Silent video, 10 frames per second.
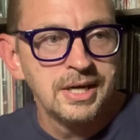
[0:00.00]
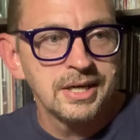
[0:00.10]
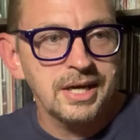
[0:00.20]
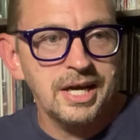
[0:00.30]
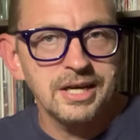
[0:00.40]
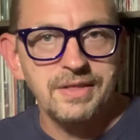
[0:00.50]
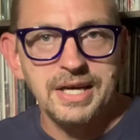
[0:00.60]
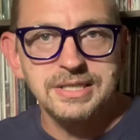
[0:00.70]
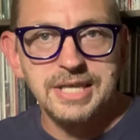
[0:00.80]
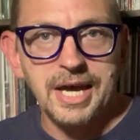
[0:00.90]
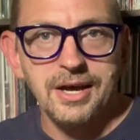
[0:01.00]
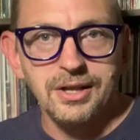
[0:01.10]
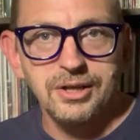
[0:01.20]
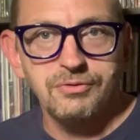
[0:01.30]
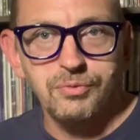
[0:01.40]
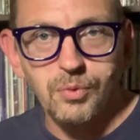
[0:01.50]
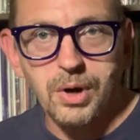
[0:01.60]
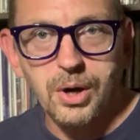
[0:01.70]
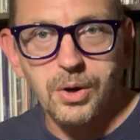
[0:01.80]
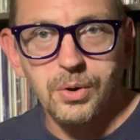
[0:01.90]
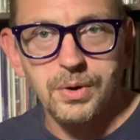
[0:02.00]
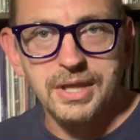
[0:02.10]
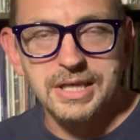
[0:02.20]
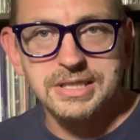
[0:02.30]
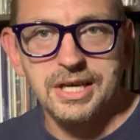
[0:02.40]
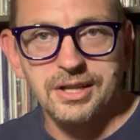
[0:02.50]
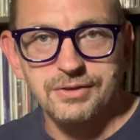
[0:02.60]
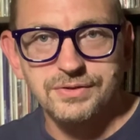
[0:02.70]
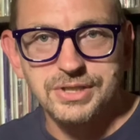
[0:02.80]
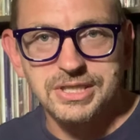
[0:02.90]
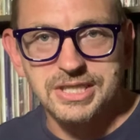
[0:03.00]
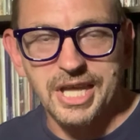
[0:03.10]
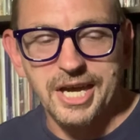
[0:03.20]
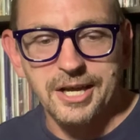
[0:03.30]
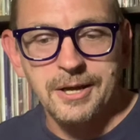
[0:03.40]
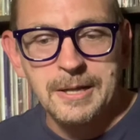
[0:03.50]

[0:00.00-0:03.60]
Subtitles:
kind of that tale of woe, and that tale of just like,